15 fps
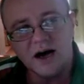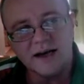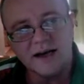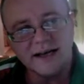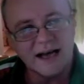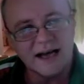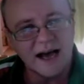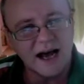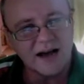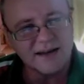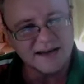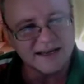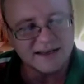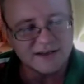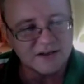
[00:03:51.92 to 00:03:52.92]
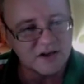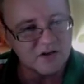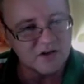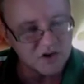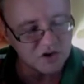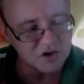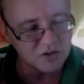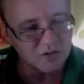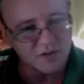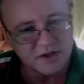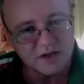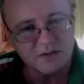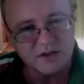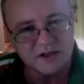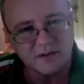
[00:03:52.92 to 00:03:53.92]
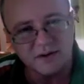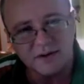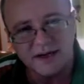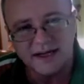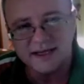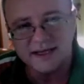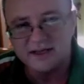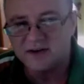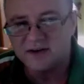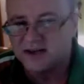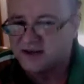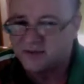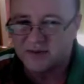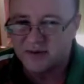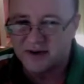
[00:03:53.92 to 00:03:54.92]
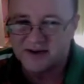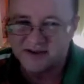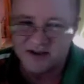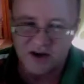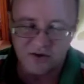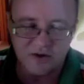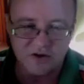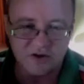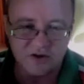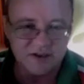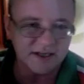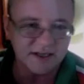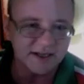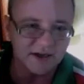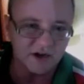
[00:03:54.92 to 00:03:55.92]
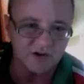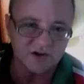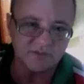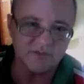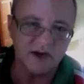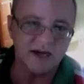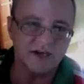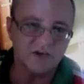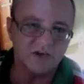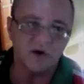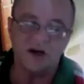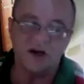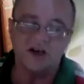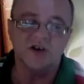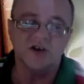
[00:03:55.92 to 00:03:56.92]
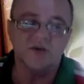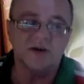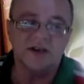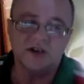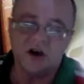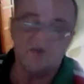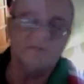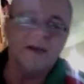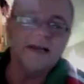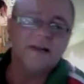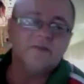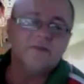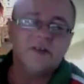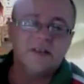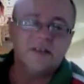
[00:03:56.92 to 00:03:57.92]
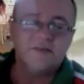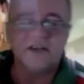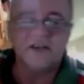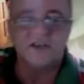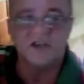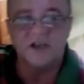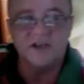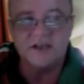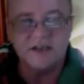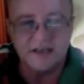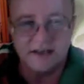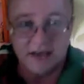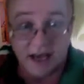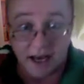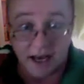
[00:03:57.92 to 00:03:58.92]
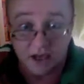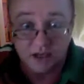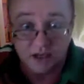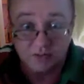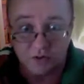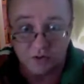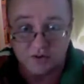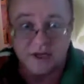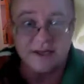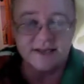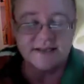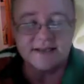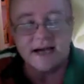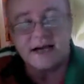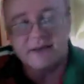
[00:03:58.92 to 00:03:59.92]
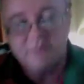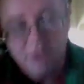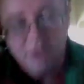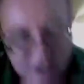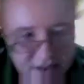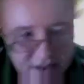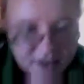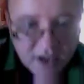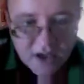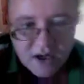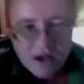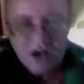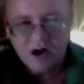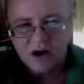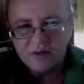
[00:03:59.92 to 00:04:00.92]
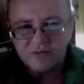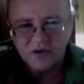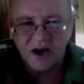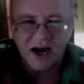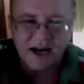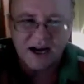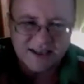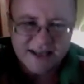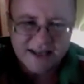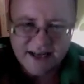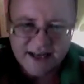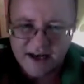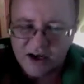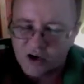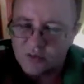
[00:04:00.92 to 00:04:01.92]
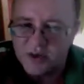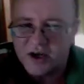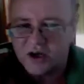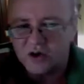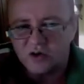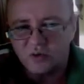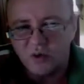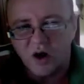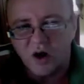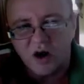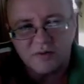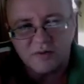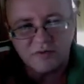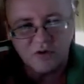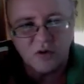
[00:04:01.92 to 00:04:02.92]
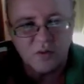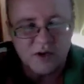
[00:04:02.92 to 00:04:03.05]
Yeah, I think the trouble with WWE is WWE has so intrinsically got some major work to do in so many of the divisions in their sports entertainment that actually it could be a good while before we